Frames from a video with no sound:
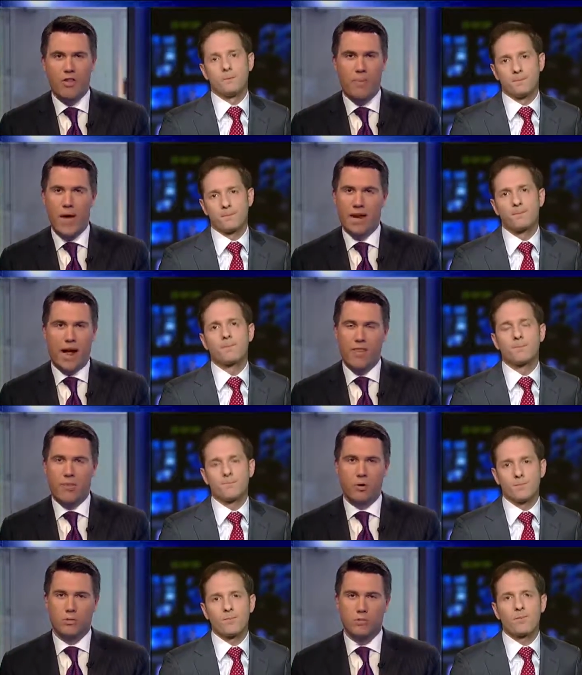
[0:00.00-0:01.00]
Speaker 1: the Pentagon the
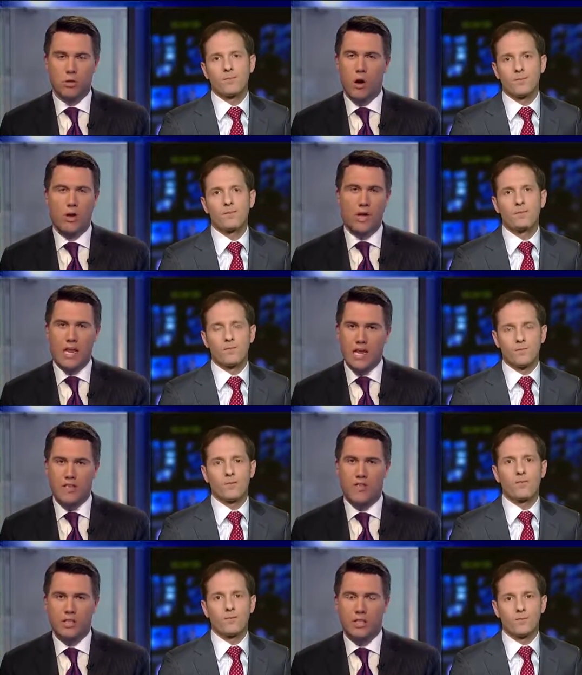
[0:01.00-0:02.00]
most bloated,
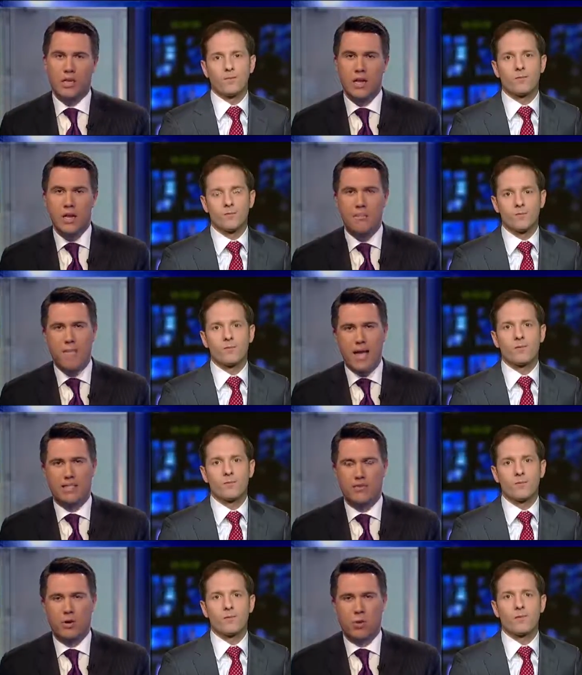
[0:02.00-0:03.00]
inefficient mess
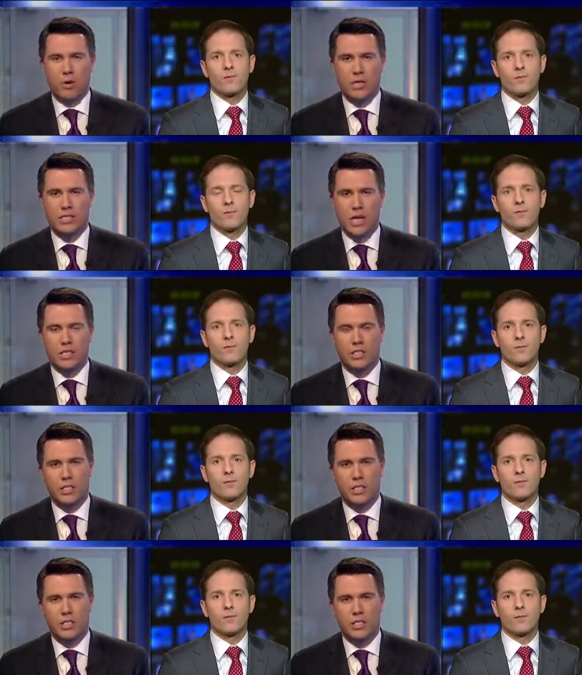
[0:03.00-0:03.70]
of an organization